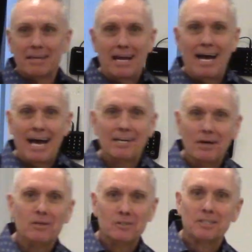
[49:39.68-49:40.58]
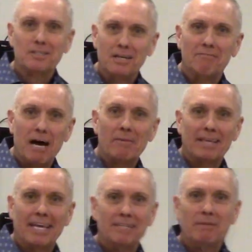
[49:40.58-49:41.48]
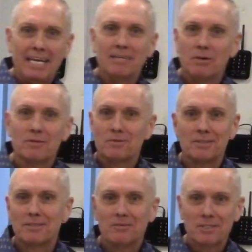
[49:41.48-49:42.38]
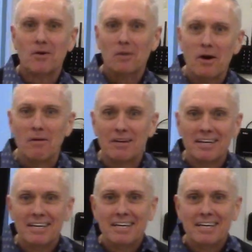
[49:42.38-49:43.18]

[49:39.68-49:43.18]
I, I, know you just about me out to eat, what, what's, what's going on?